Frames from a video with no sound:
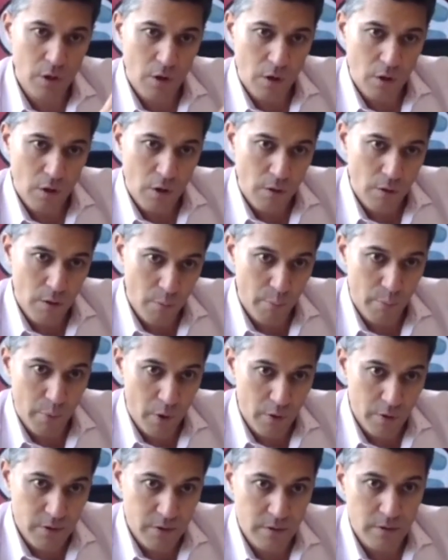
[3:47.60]
the
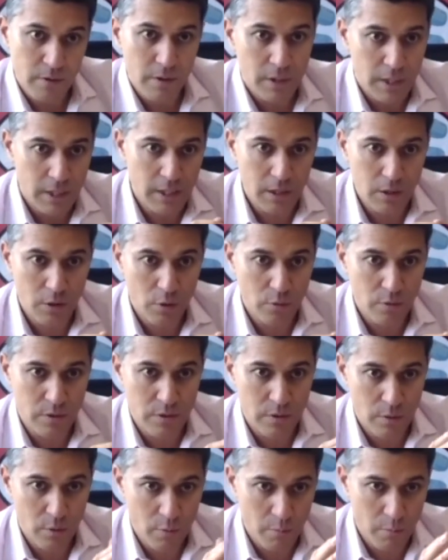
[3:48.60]
pods, it includes
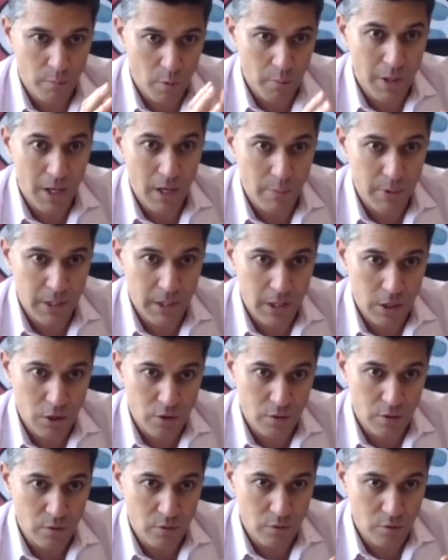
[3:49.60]
the mobile
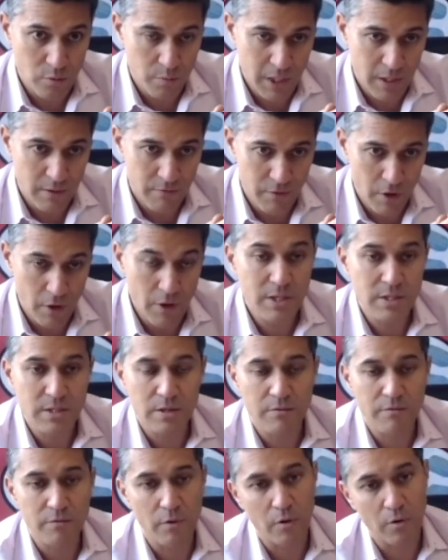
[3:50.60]
application to make it very easy
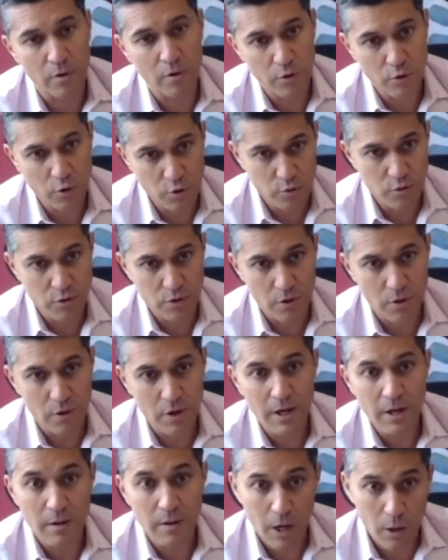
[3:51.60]
for a user,
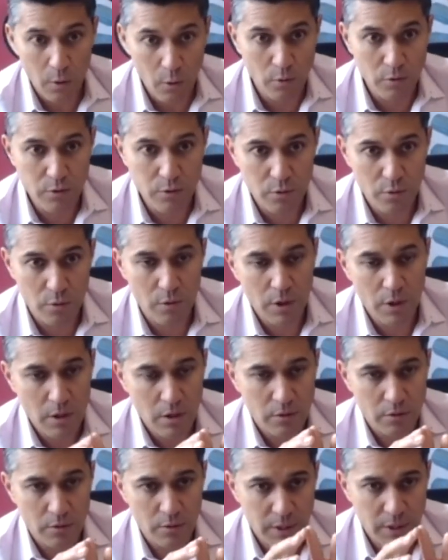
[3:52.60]
and also
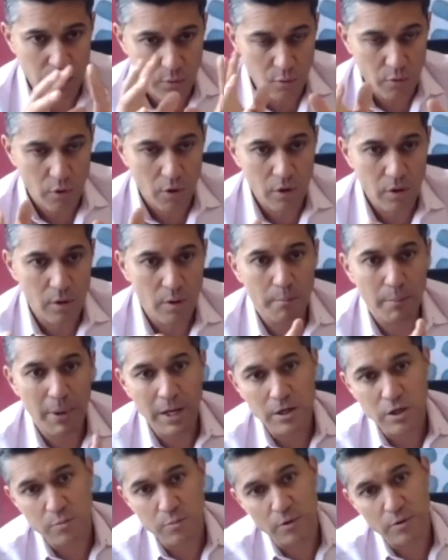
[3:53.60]
the network
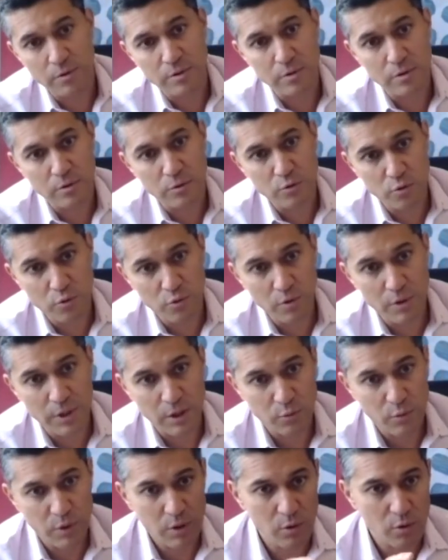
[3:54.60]
management tool that
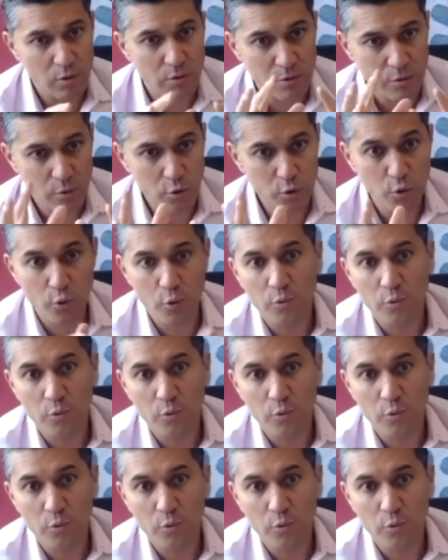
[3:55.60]
we call Guru.